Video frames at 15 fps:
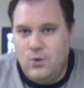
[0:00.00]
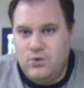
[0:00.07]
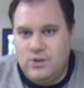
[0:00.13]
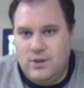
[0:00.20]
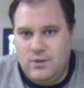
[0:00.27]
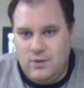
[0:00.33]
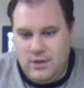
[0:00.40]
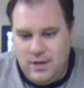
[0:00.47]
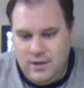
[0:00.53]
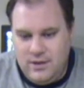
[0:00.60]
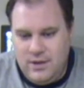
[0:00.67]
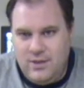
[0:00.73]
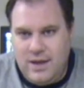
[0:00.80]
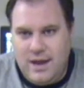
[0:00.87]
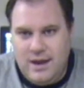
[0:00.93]
deep sea zone,
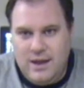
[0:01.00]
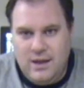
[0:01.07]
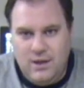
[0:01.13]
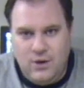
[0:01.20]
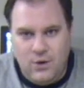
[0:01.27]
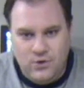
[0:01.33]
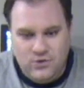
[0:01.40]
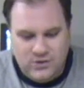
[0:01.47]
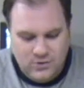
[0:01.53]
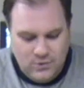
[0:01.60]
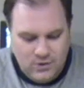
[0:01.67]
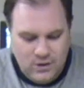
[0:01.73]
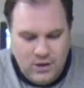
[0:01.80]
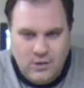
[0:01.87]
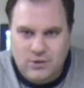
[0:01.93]

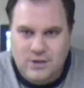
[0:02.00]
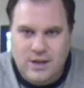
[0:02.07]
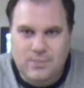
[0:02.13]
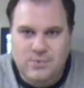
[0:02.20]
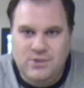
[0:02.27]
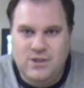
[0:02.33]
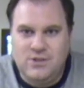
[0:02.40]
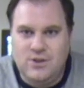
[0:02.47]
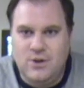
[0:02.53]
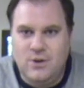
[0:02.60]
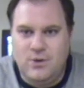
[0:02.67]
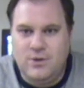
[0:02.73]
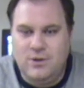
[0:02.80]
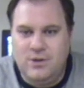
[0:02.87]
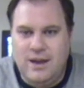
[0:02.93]
goes in
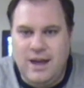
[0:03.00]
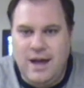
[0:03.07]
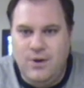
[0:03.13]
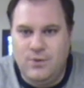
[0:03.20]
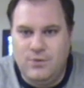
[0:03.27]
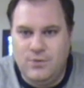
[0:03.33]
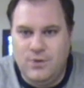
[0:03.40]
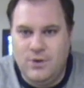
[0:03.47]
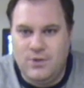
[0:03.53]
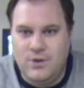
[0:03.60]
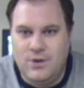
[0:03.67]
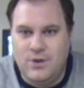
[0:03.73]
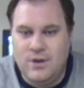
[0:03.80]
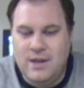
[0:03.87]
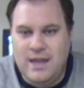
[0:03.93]
the Atlantic, goes into
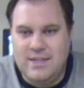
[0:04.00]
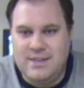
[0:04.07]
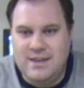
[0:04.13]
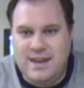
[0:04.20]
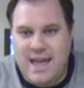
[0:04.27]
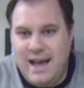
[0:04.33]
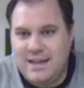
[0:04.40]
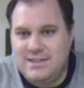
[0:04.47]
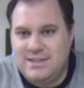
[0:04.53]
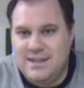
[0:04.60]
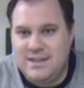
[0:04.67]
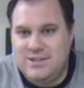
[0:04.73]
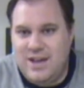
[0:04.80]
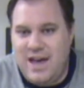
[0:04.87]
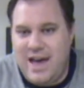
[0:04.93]
another deep sea
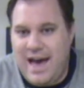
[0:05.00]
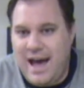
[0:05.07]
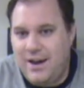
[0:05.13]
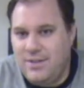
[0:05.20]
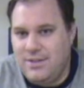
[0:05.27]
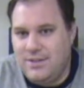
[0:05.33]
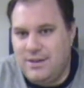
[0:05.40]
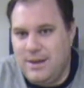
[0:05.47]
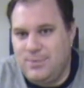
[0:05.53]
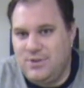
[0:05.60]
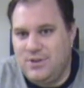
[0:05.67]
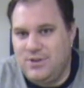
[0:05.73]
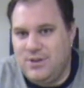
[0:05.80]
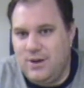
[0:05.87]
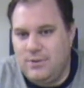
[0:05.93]
zone down
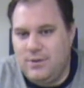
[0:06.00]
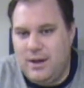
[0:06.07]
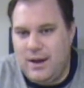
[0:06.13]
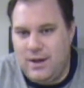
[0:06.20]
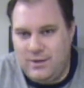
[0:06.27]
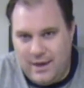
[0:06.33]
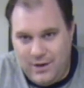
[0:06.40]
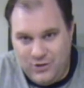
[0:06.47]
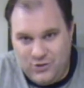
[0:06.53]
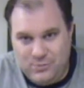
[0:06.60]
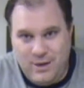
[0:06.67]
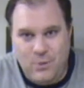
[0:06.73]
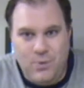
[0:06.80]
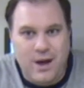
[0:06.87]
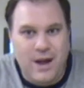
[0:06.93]
further, and then
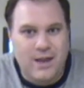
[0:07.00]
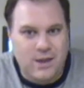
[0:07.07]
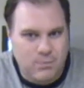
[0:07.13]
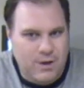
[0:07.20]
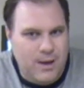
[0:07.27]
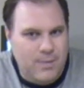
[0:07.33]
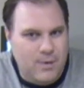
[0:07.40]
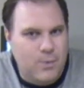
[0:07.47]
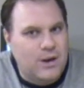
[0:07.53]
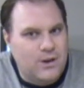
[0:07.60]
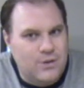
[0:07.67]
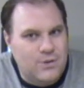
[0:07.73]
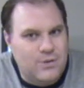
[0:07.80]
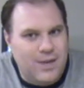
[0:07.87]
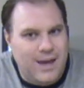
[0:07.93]
exits out of the deep
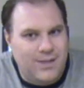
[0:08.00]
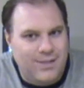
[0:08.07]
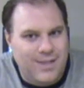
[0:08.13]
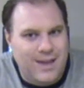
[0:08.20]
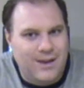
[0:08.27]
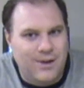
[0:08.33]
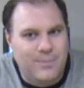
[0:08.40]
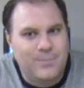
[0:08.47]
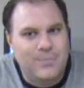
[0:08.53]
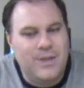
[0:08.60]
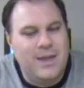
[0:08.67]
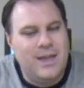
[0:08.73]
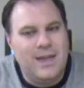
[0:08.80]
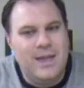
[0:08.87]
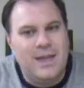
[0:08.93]
sea zone. I'll
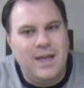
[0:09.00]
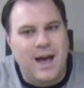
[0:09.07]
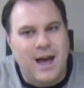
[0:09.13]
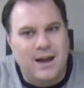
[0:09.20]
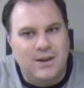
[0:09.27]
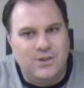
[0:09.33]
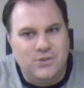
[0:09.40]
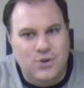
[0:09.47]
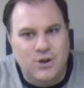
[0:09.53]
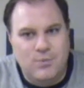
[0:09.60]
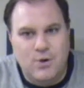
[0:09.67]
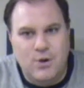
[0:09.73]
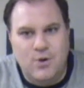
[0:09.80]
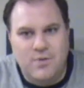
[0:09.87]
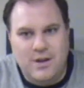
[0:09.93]
explain why you probably want
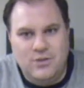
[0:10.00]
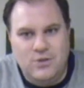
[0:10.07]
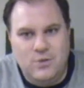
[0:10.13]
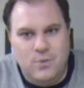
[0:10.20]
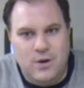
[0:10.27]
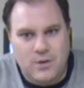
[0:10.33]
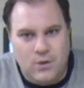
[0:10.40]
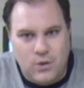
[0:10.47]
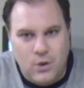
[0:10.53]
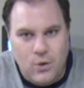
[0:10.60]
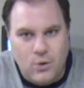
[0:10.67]
to do that later.